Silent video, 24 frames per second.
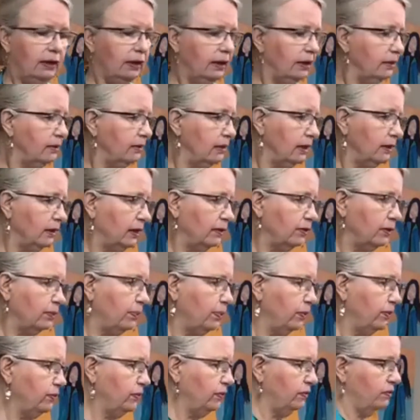another
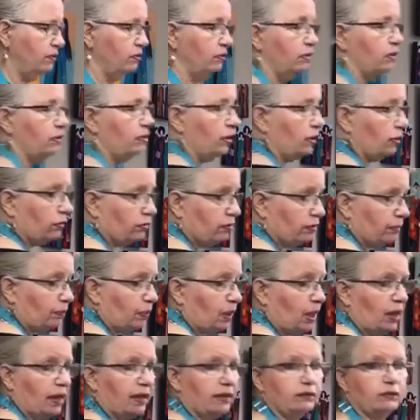person's studio
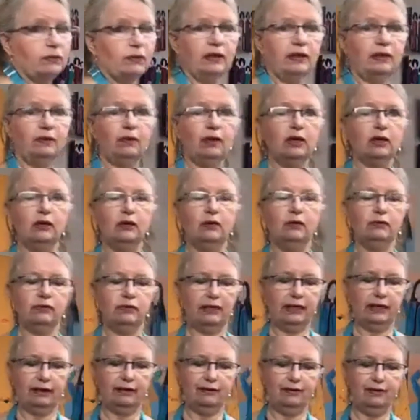supplies when they were
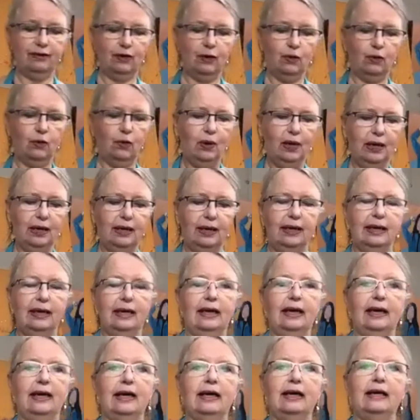closing. So
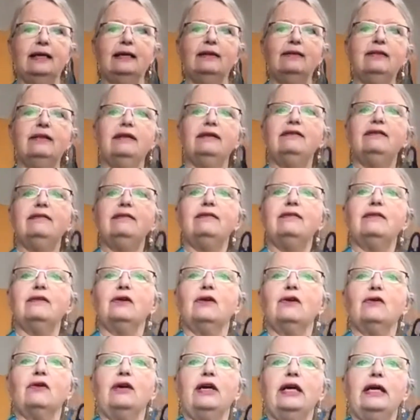this is the
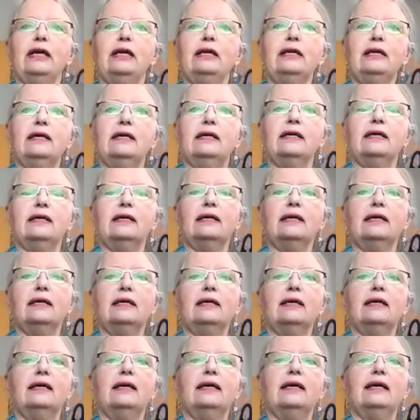green,
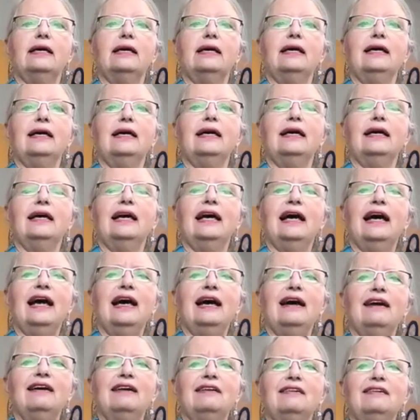
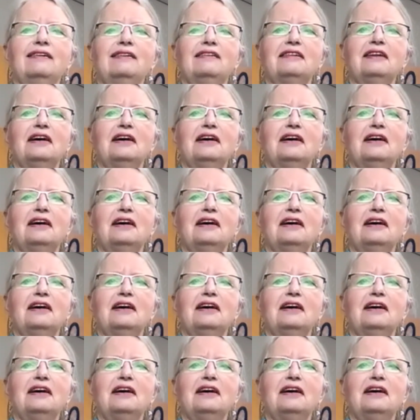and